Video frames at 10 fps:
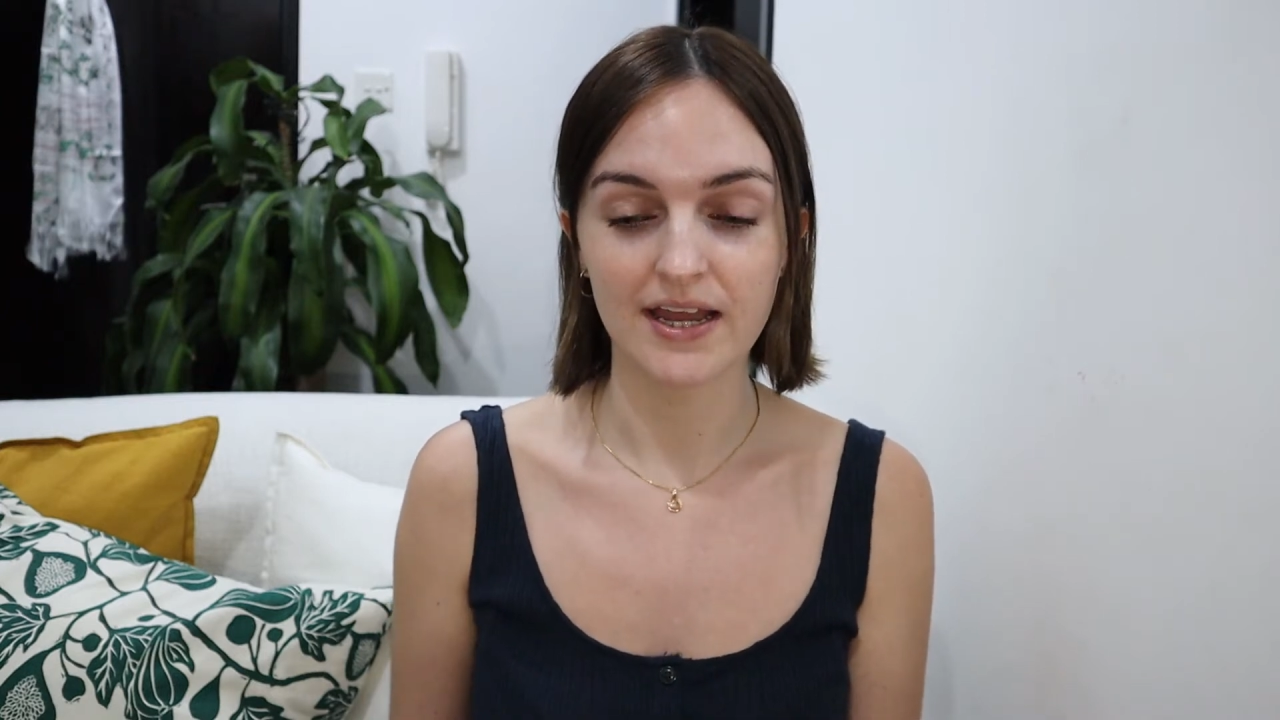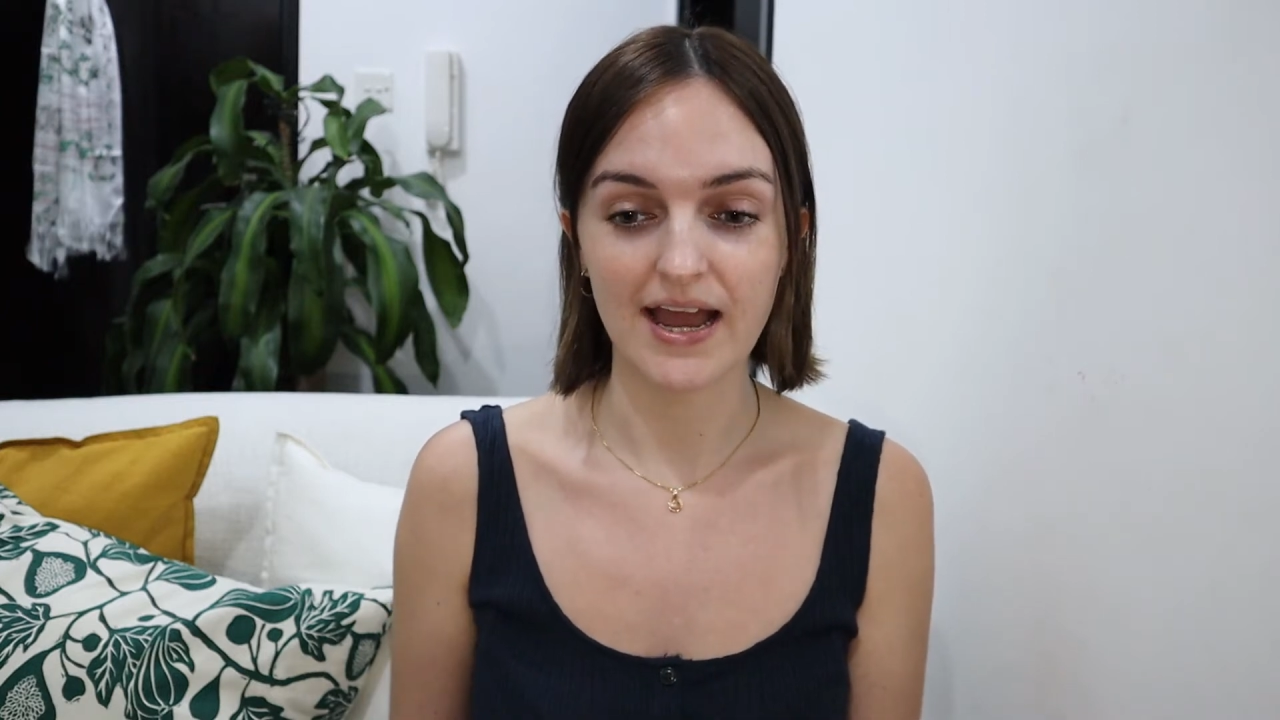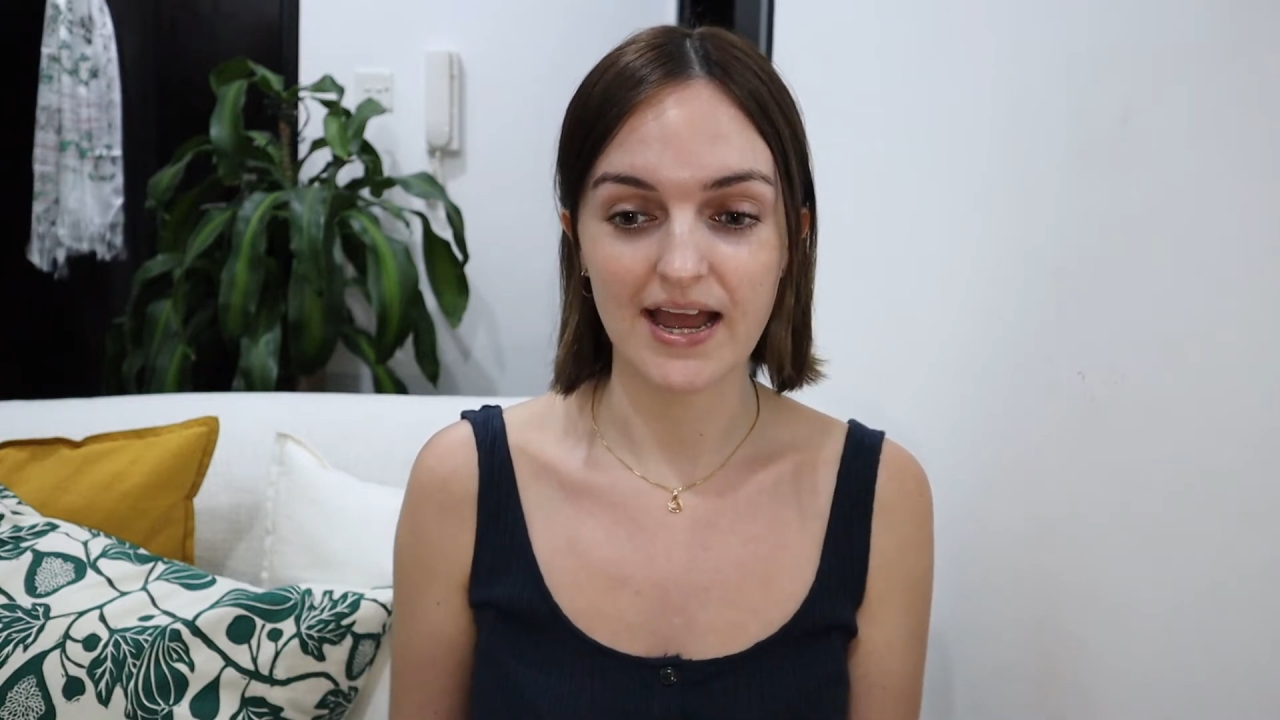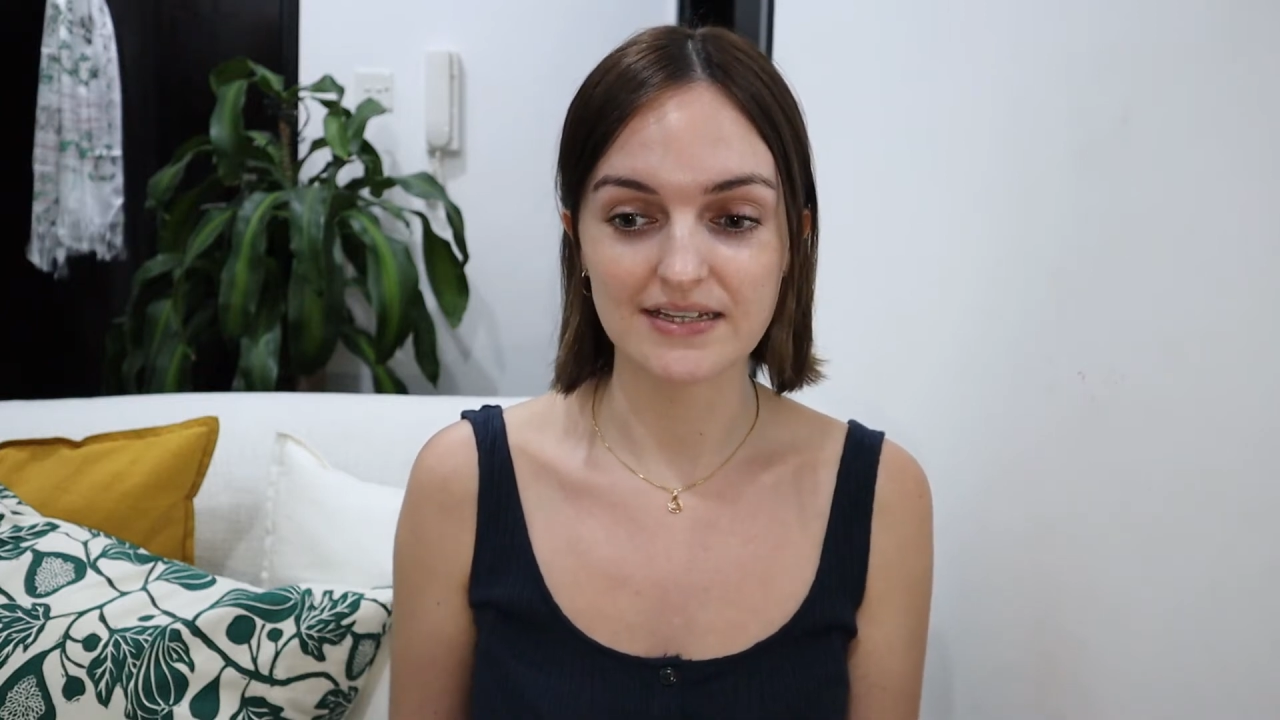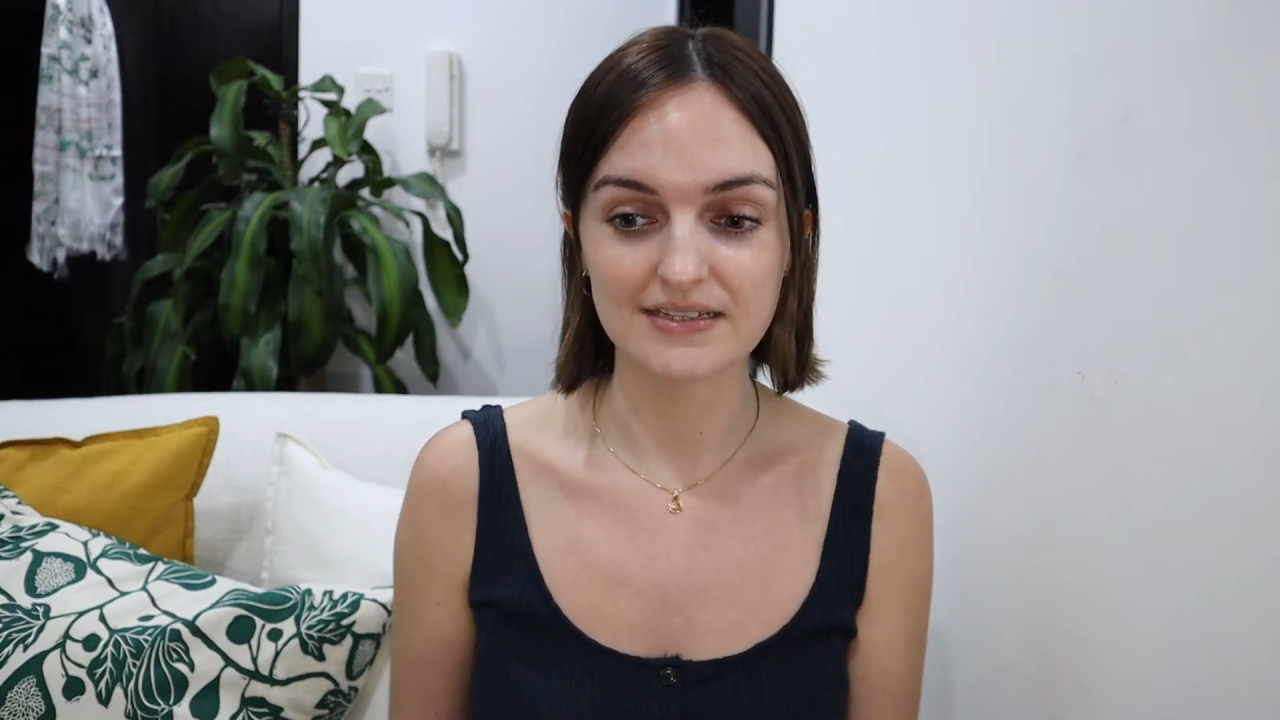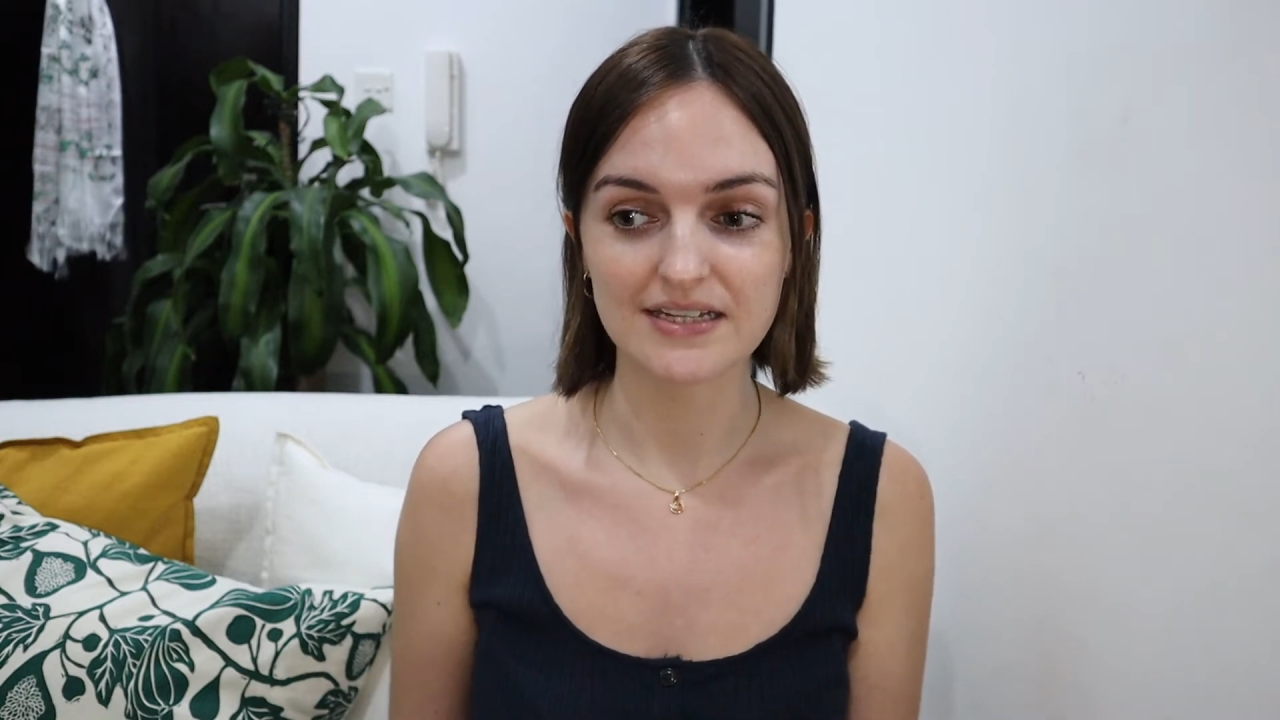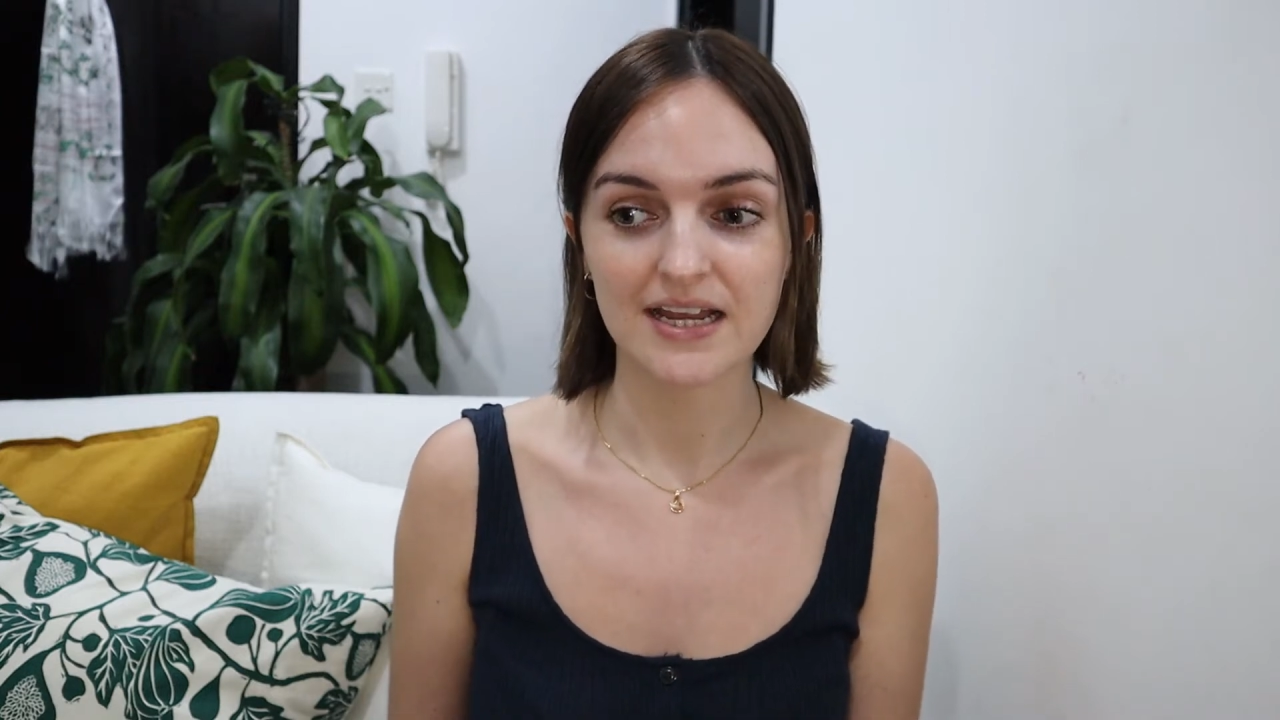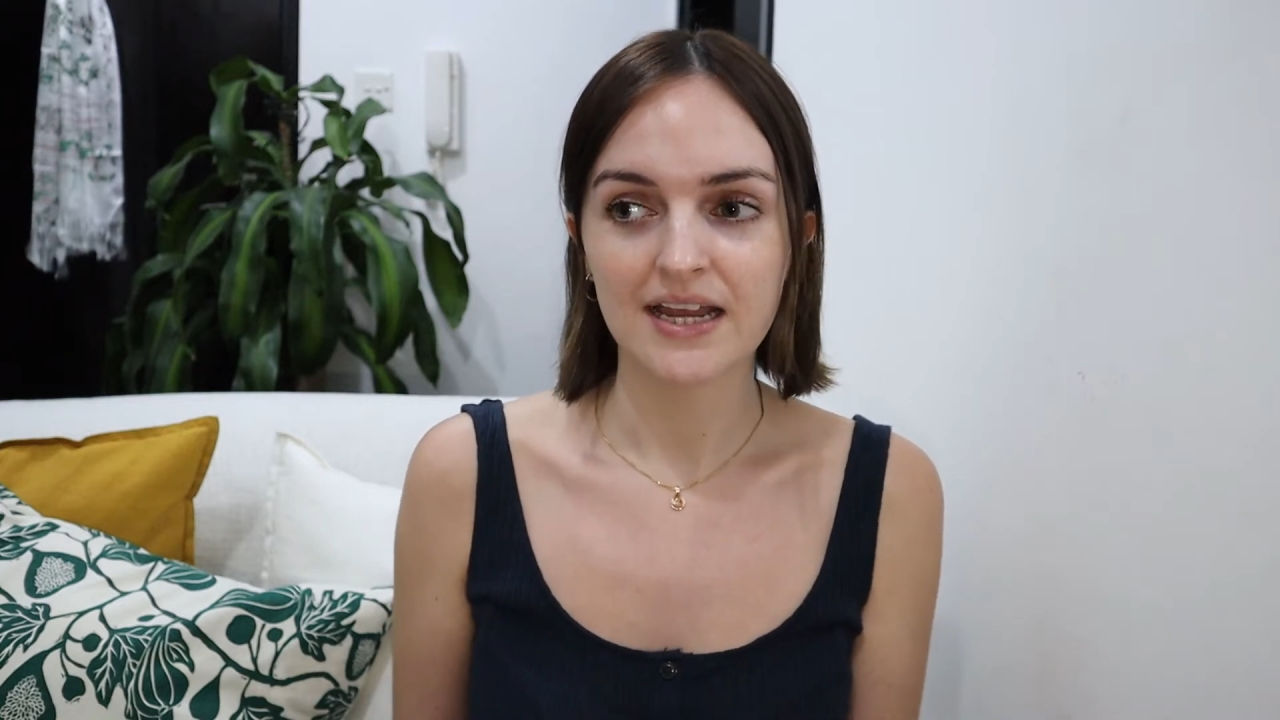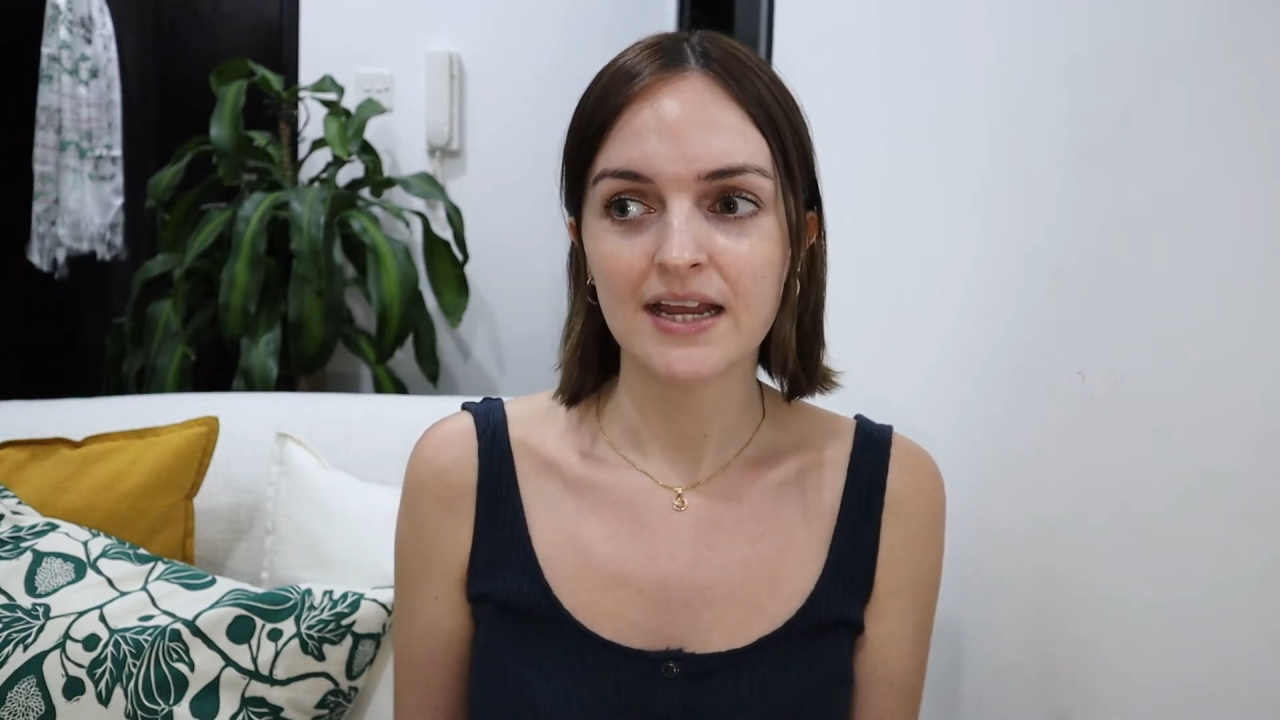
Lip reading: And